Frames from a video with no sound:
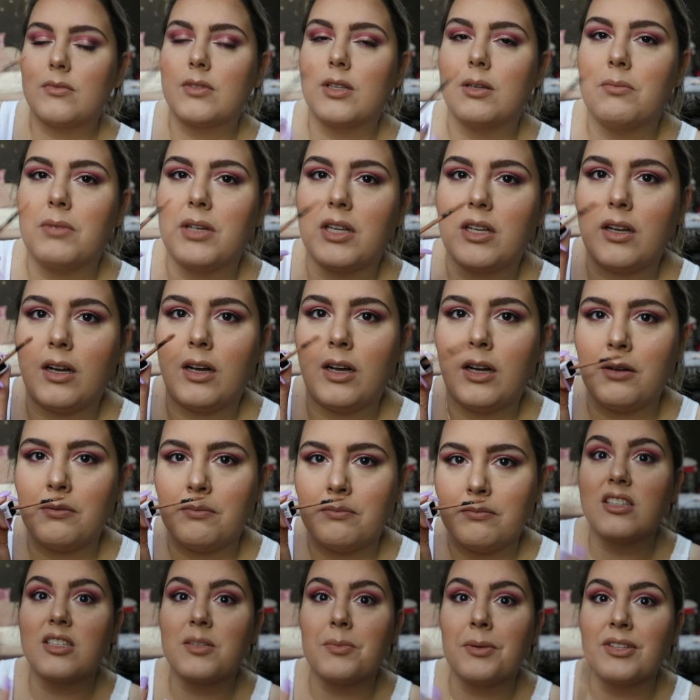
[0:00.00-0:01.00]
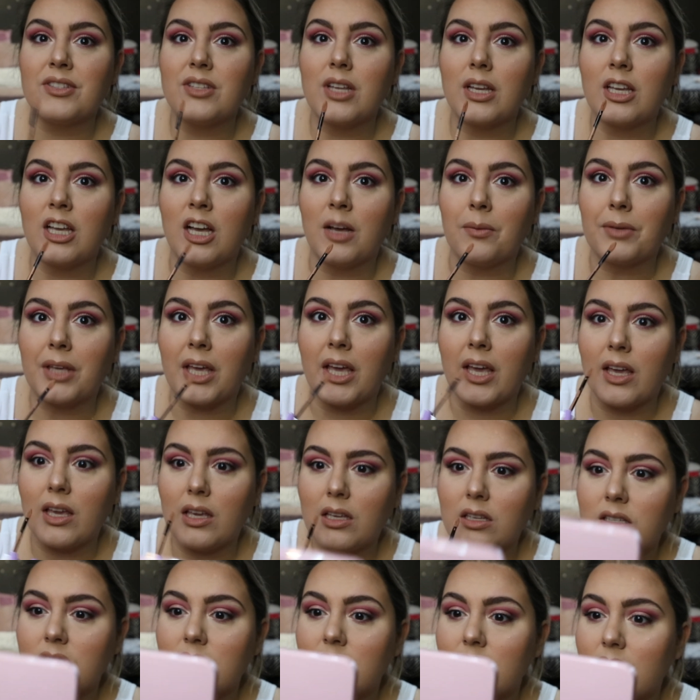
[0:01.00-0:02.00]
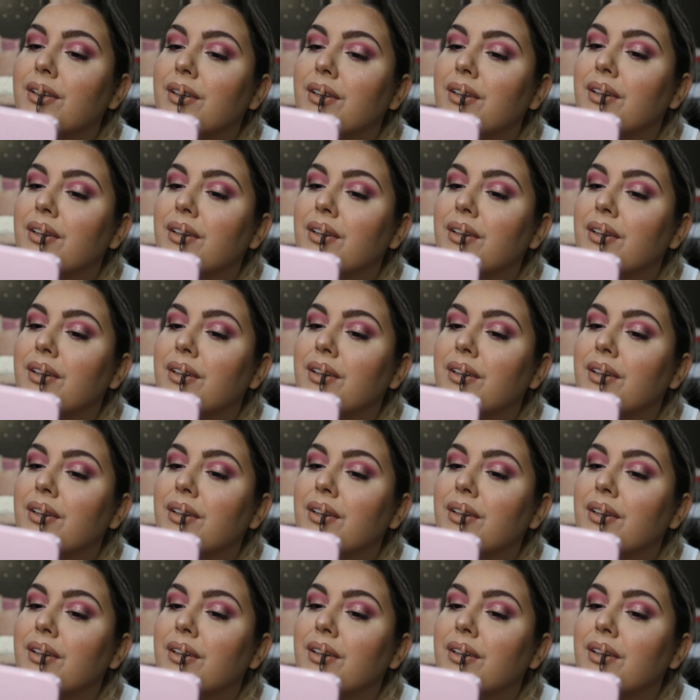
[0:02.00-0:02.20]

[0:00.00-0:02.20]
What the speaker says: Oh my god, it smells like cupcakes.